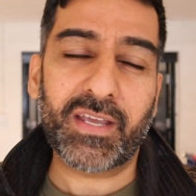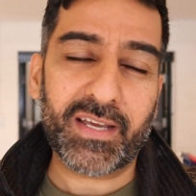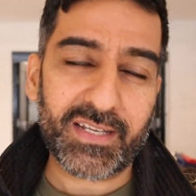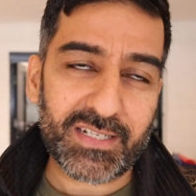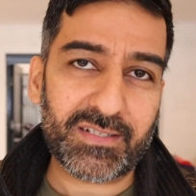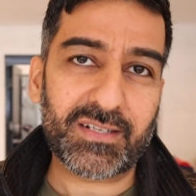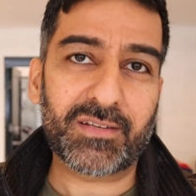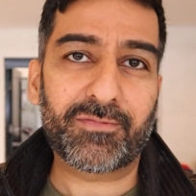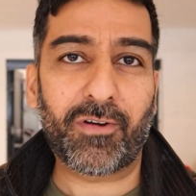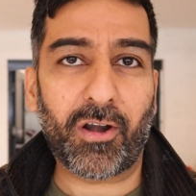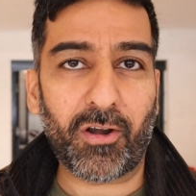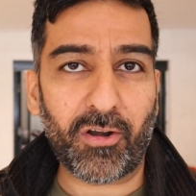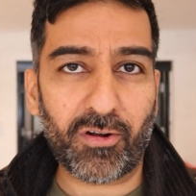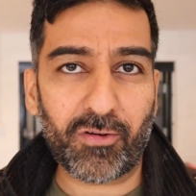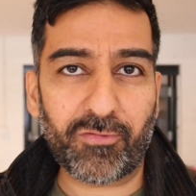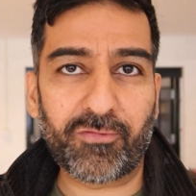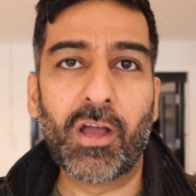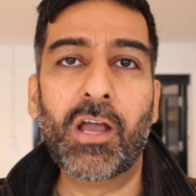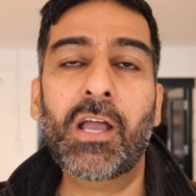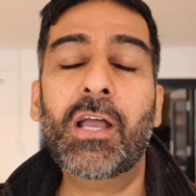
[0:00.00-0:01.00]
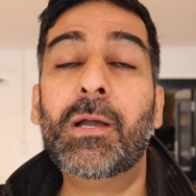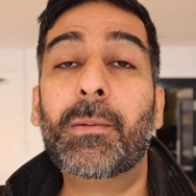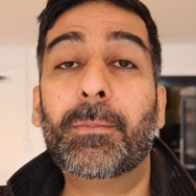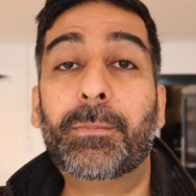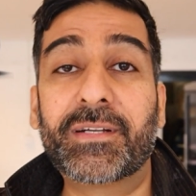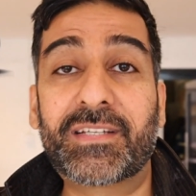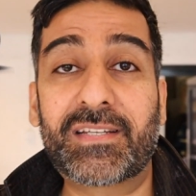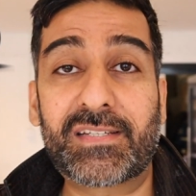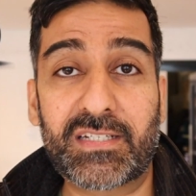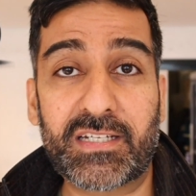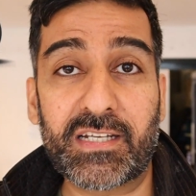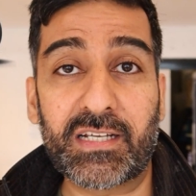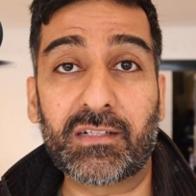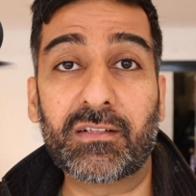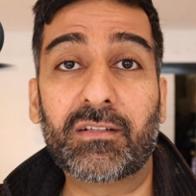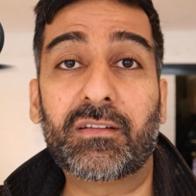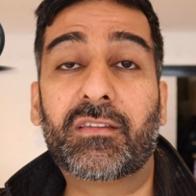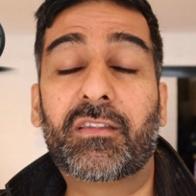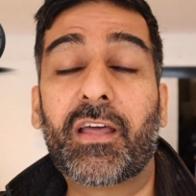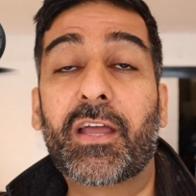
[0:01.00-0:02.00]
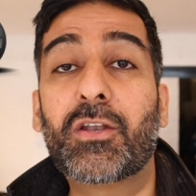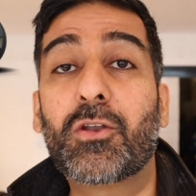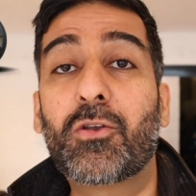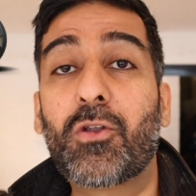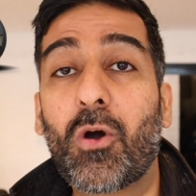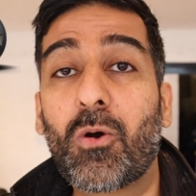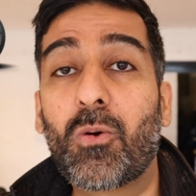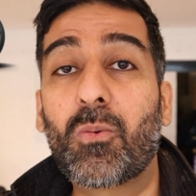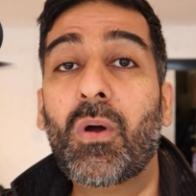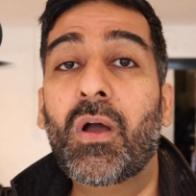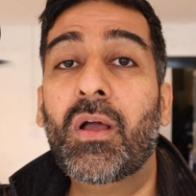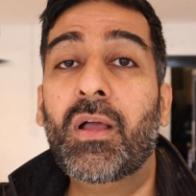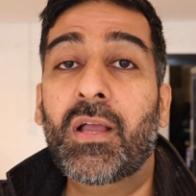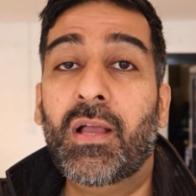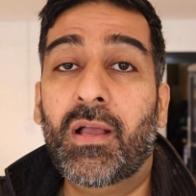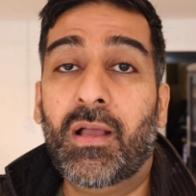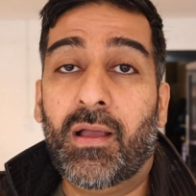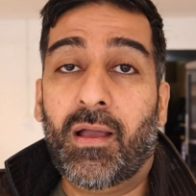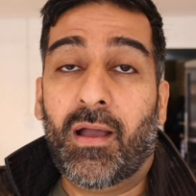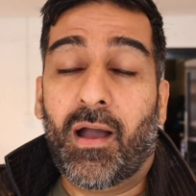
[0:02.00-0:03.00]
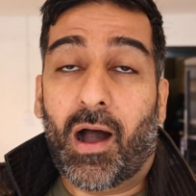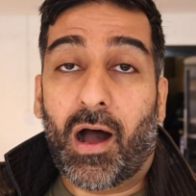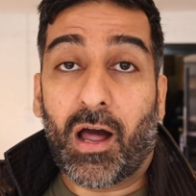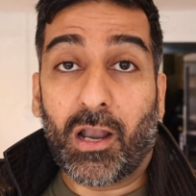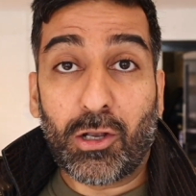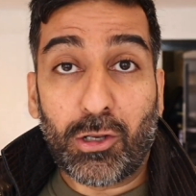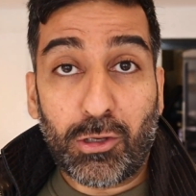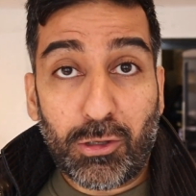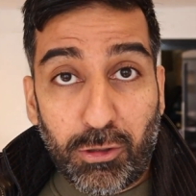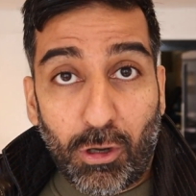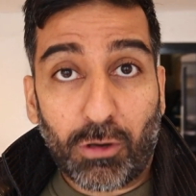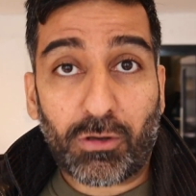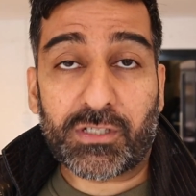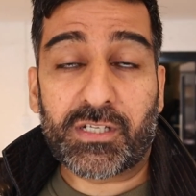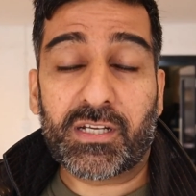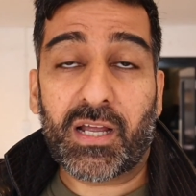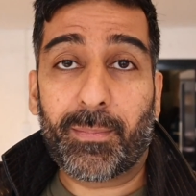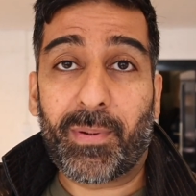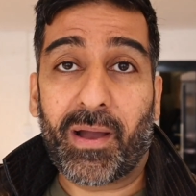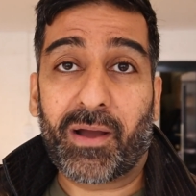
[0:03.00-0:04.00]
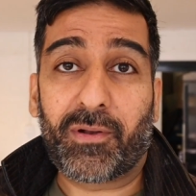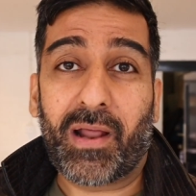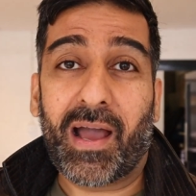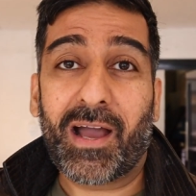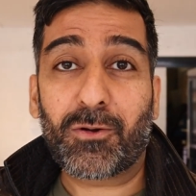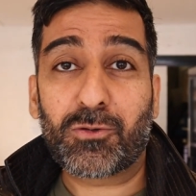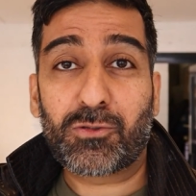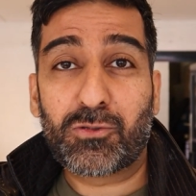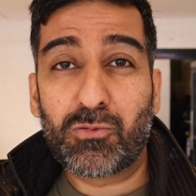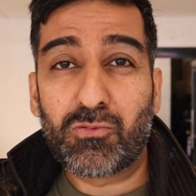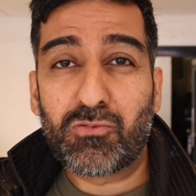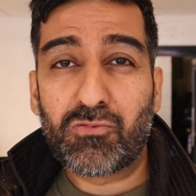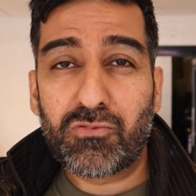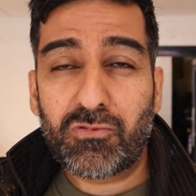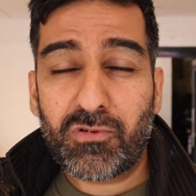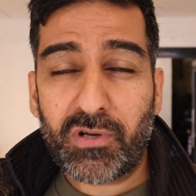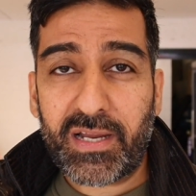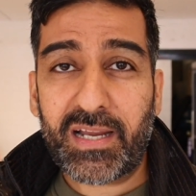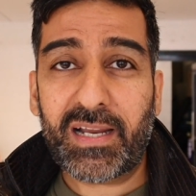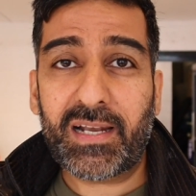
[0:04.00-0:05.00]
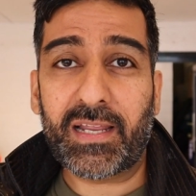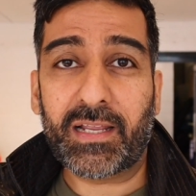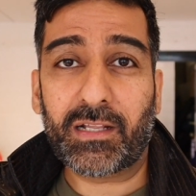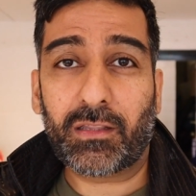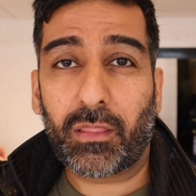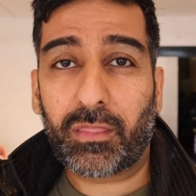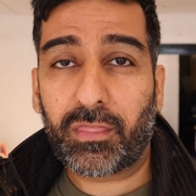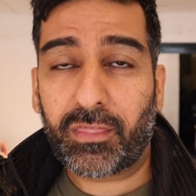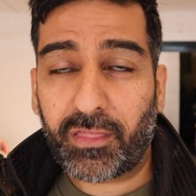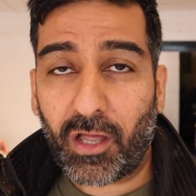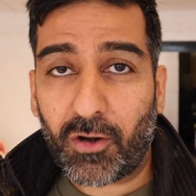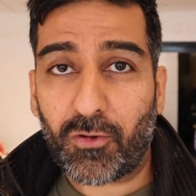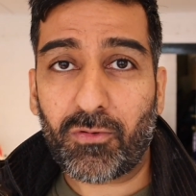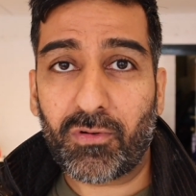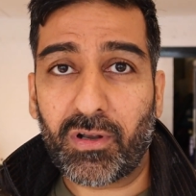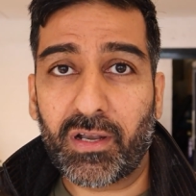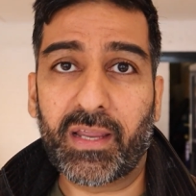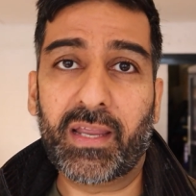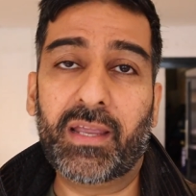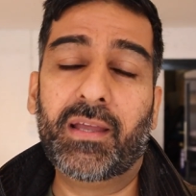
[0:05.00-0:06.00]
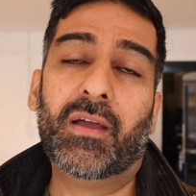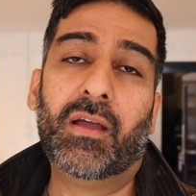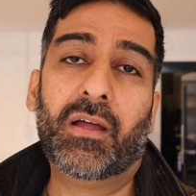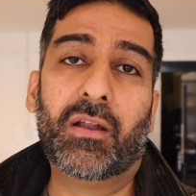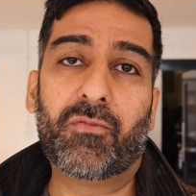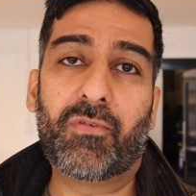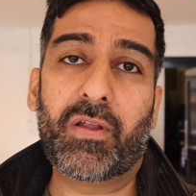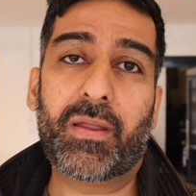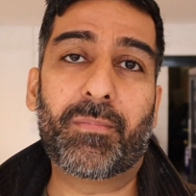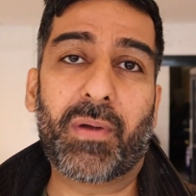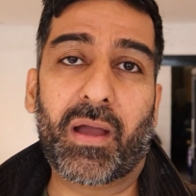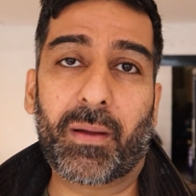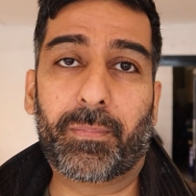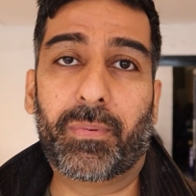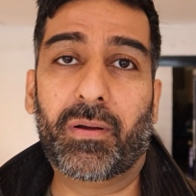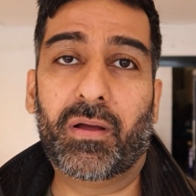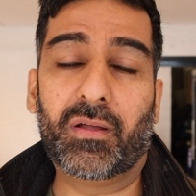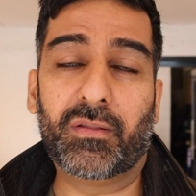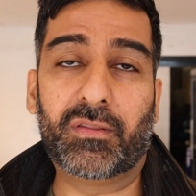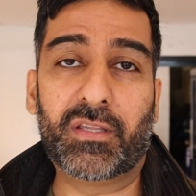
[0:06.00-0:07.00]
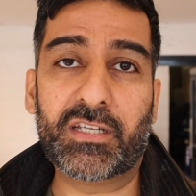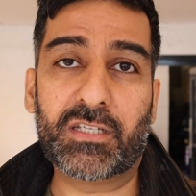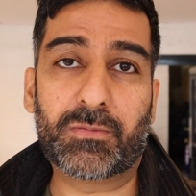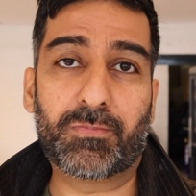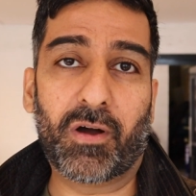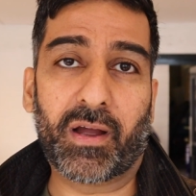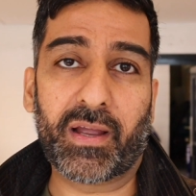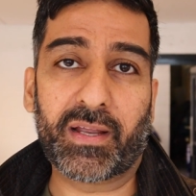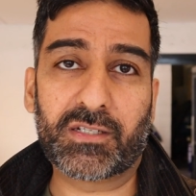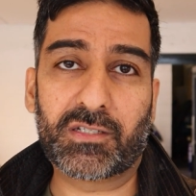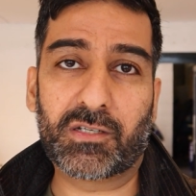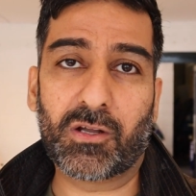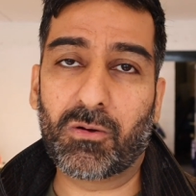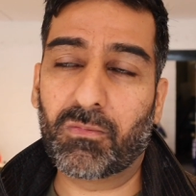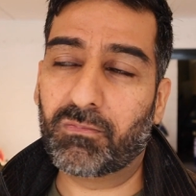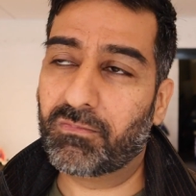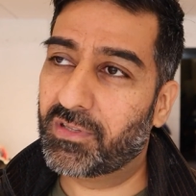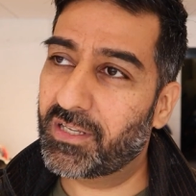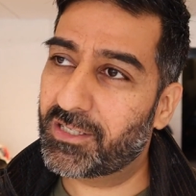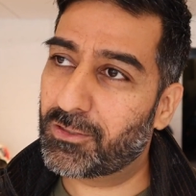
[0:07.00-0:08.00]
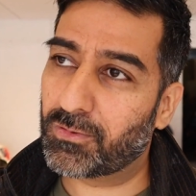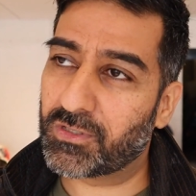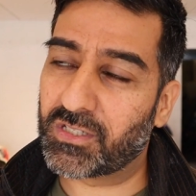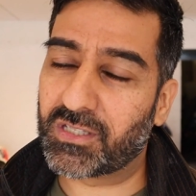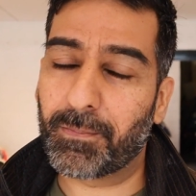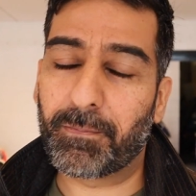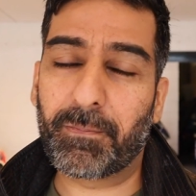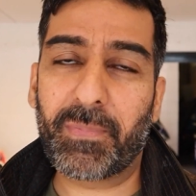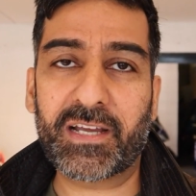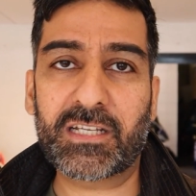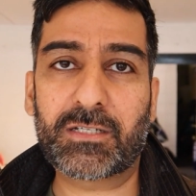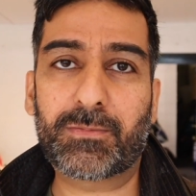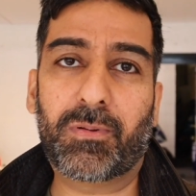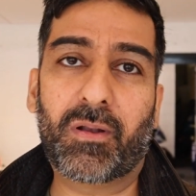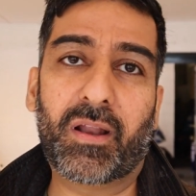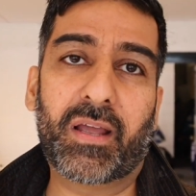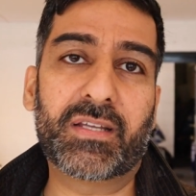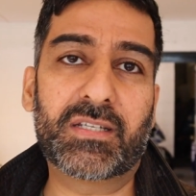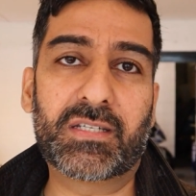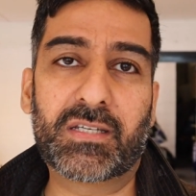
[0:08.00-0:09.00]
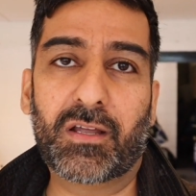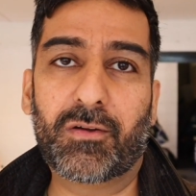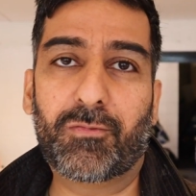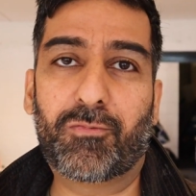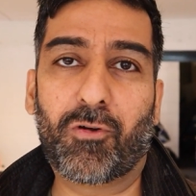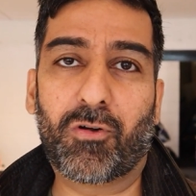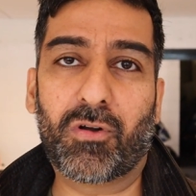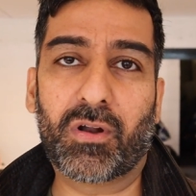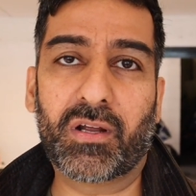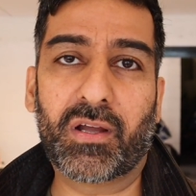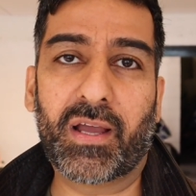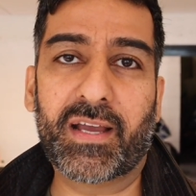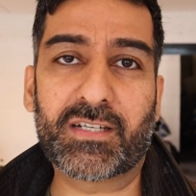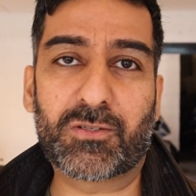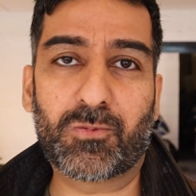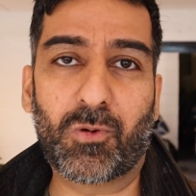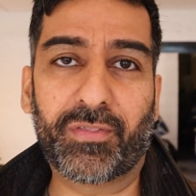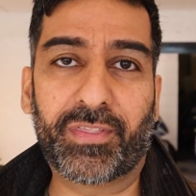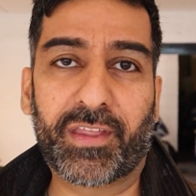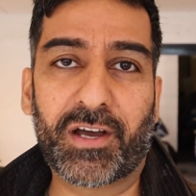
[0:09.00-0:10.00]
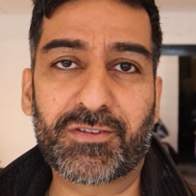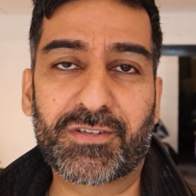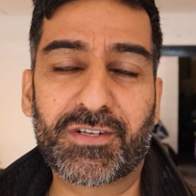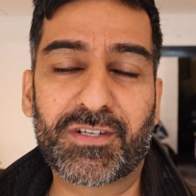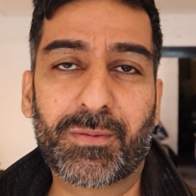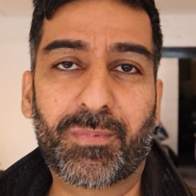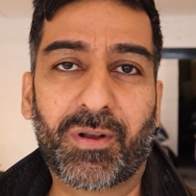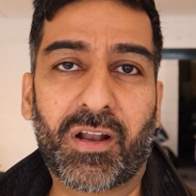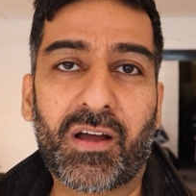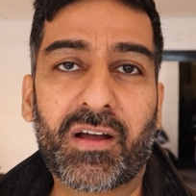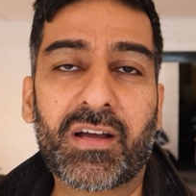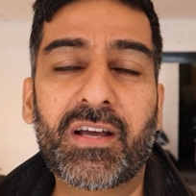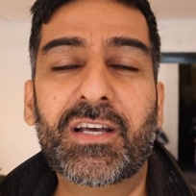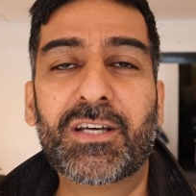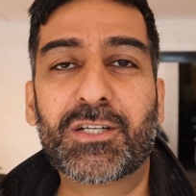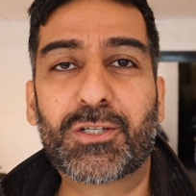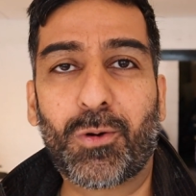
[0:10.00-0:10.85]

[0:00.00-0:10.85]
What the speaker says: Yes, fair enough, but still they know a lot about how to really thoroughly remap these bikes. So this was the best place for a S1000RR.